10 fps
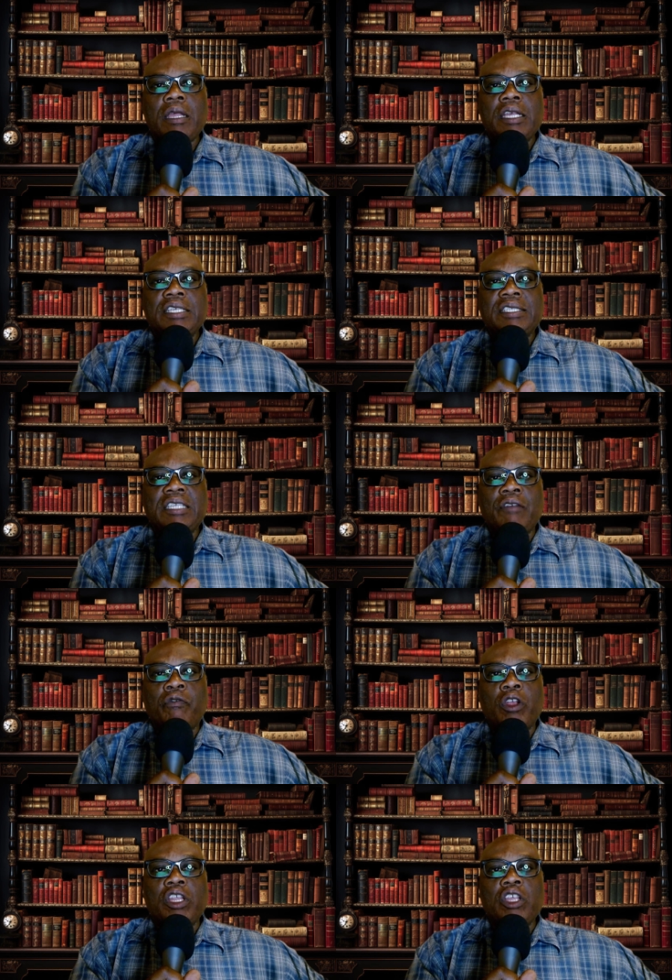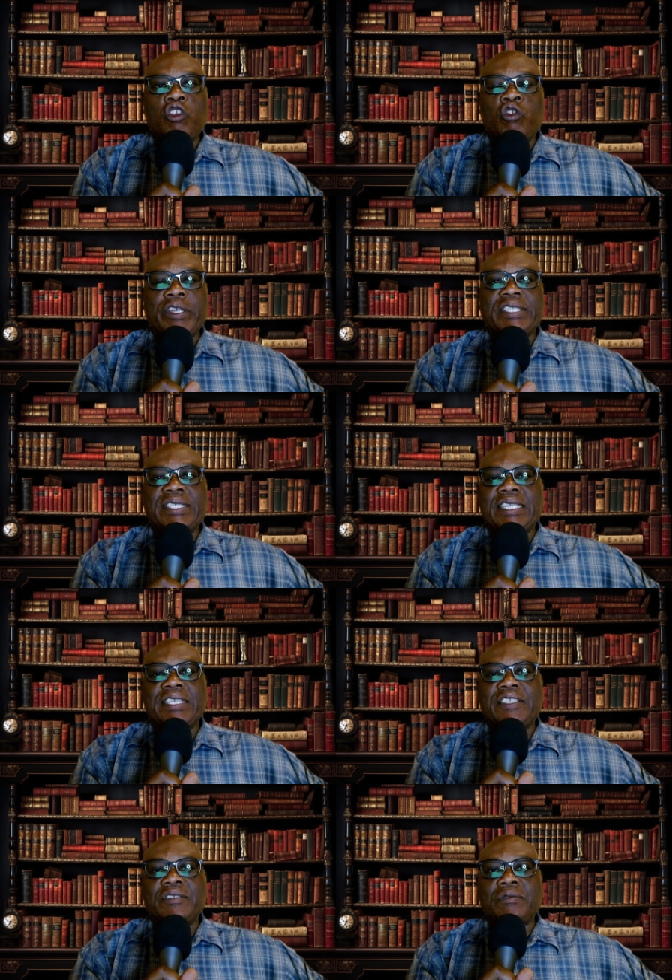several US
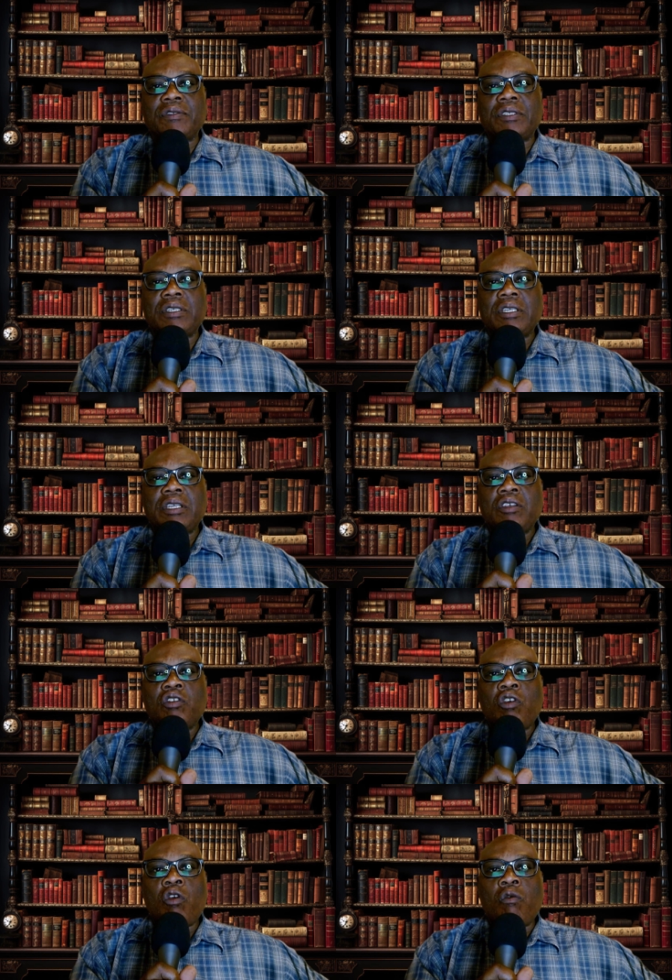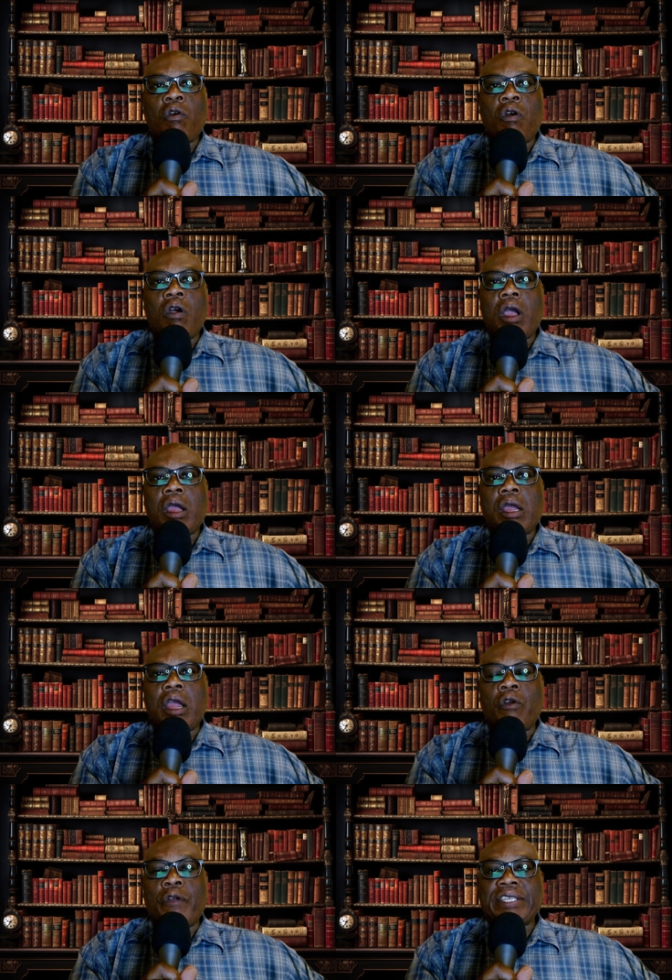citizens who were
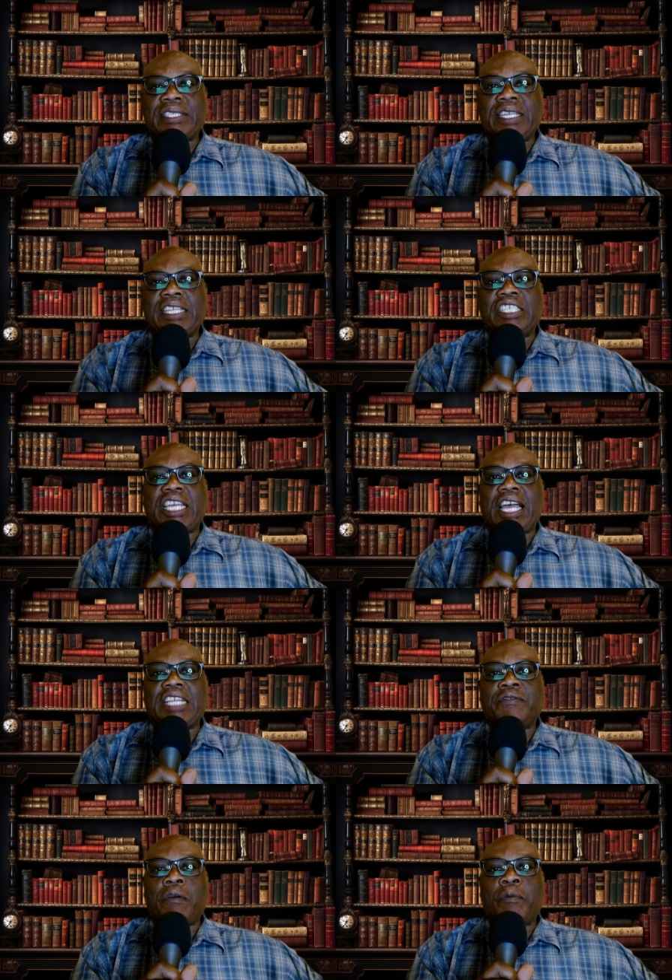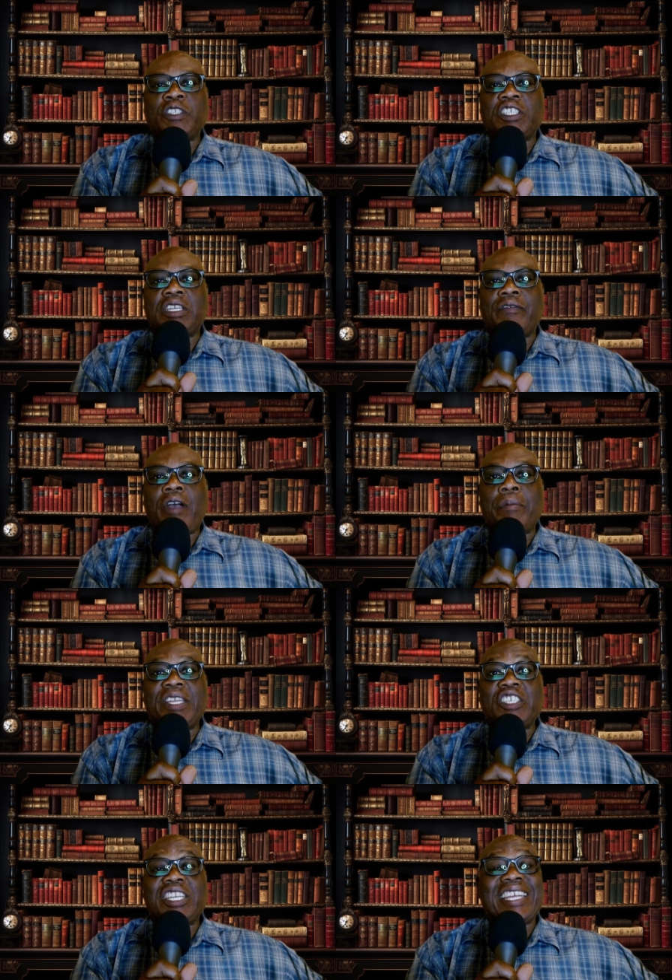arrested and charged for possession of
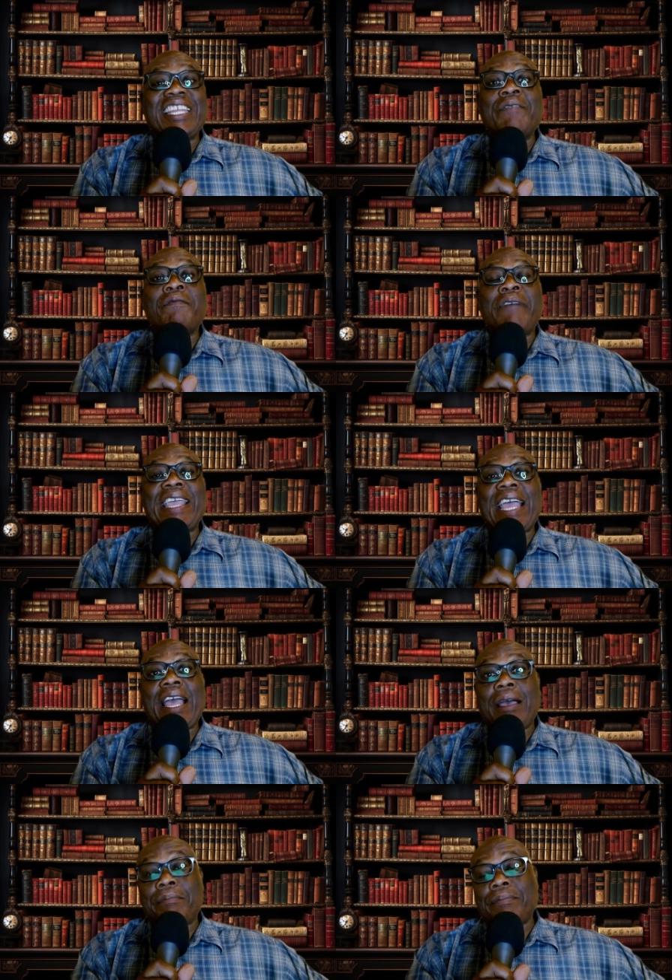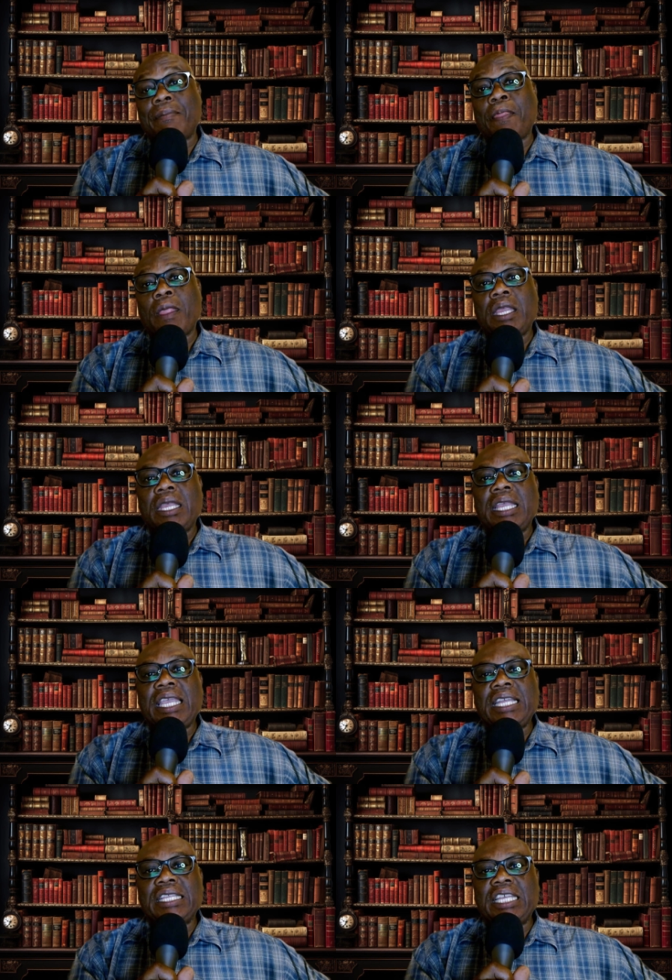ammunition and even firearm
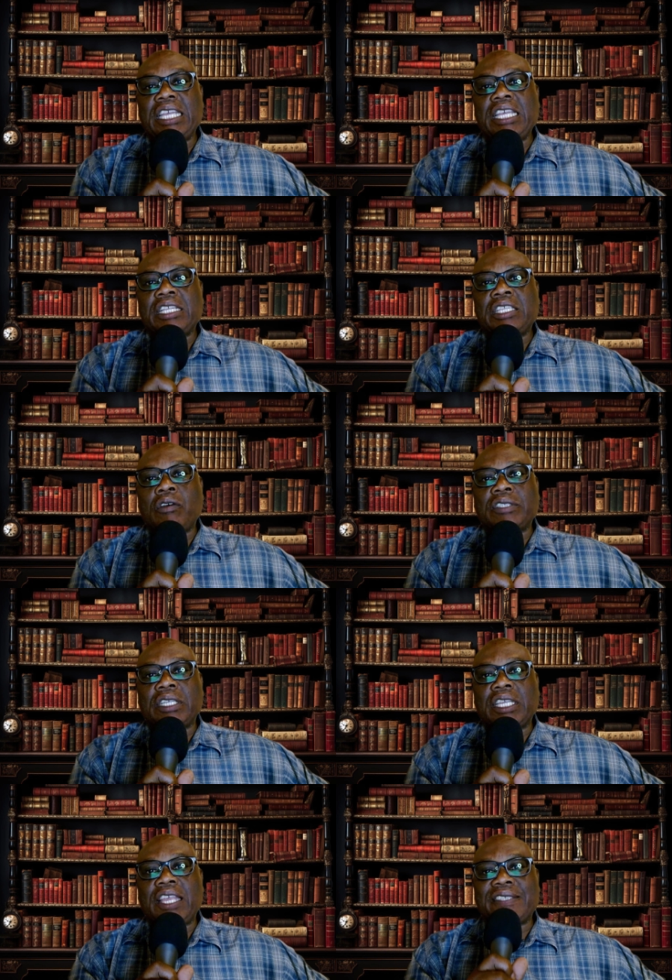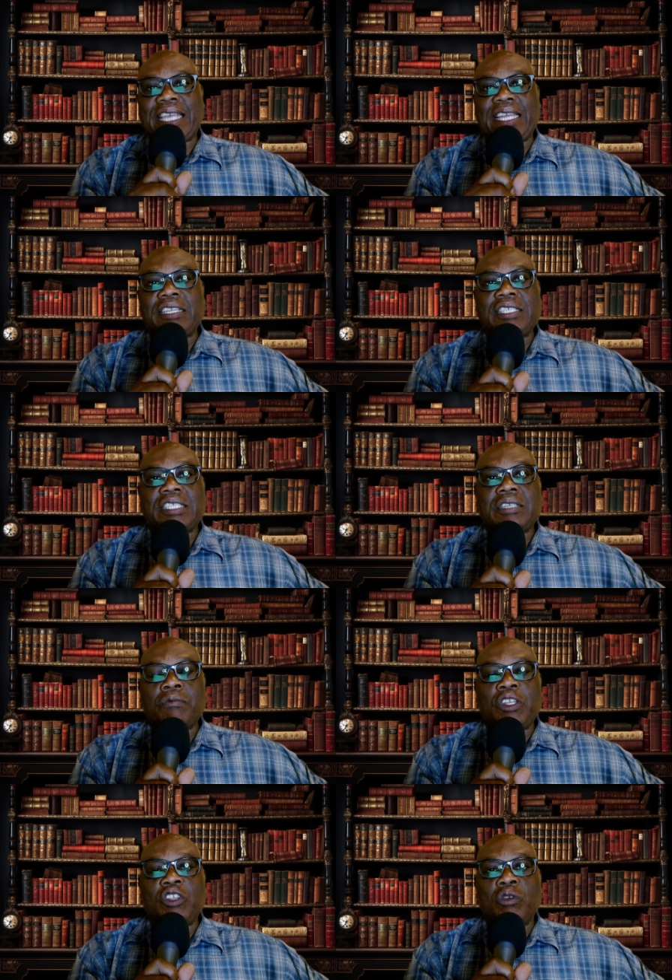in the Turks and Caicos Islands? We
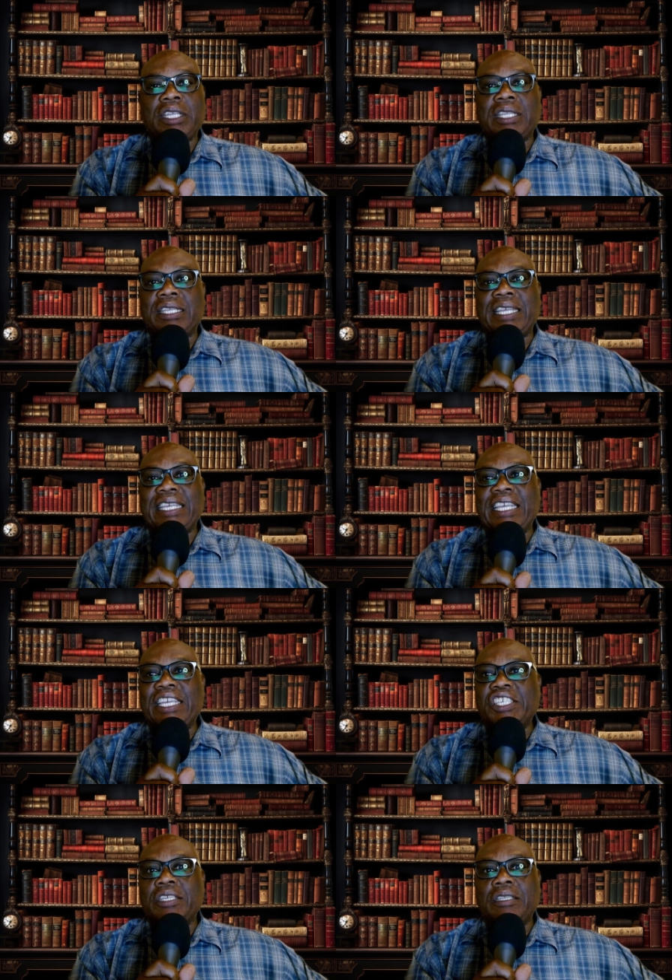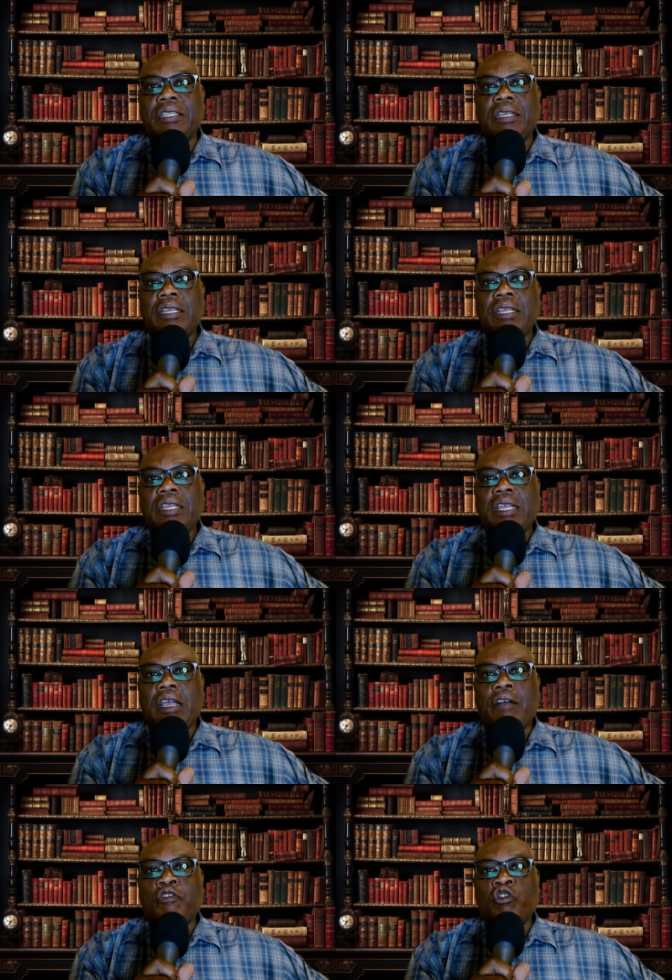know that the delegation
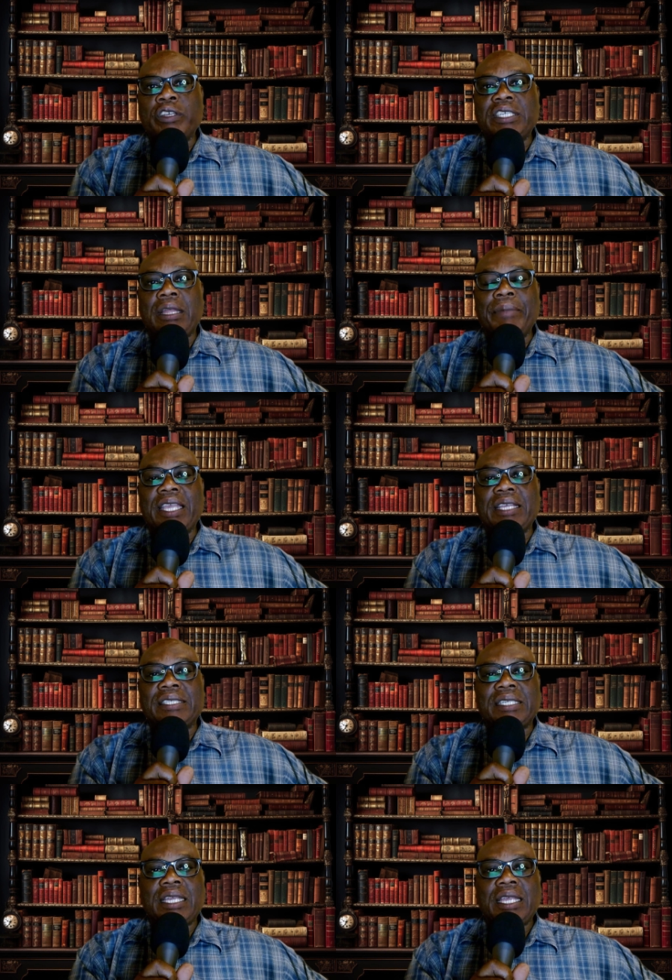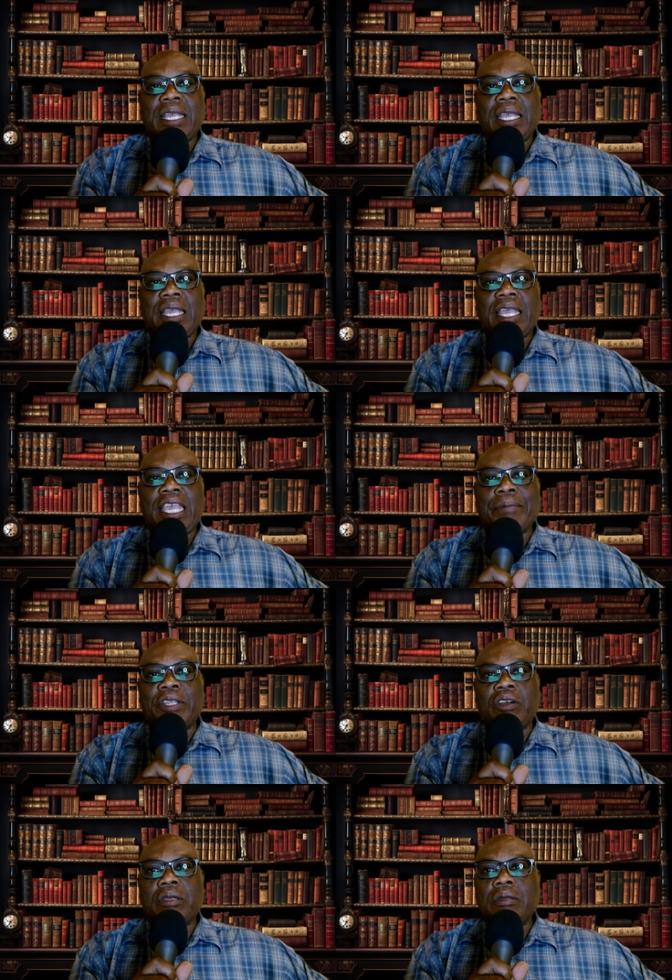of US lawmakers came
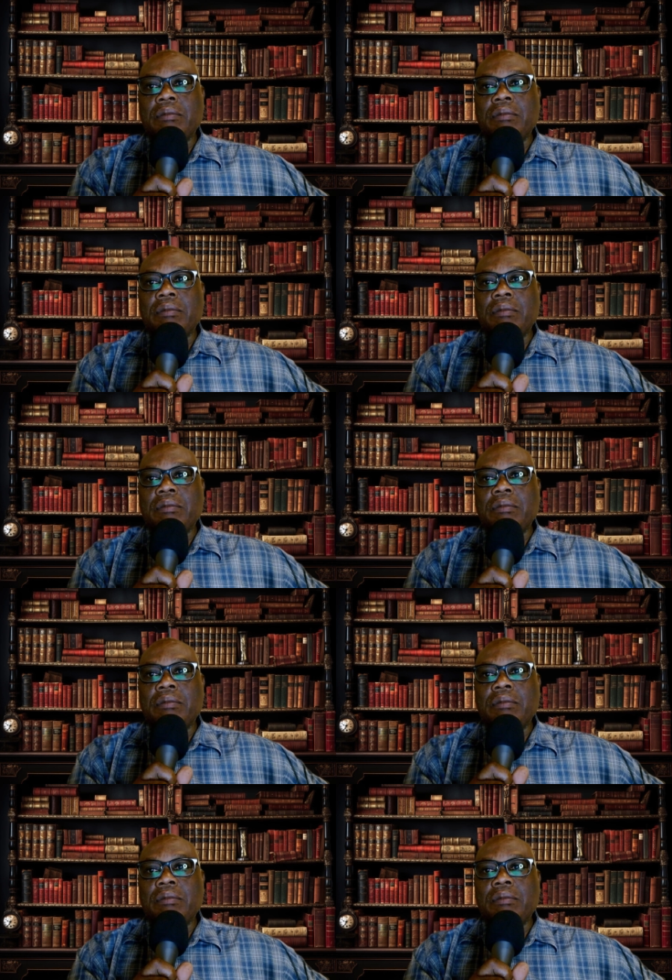down,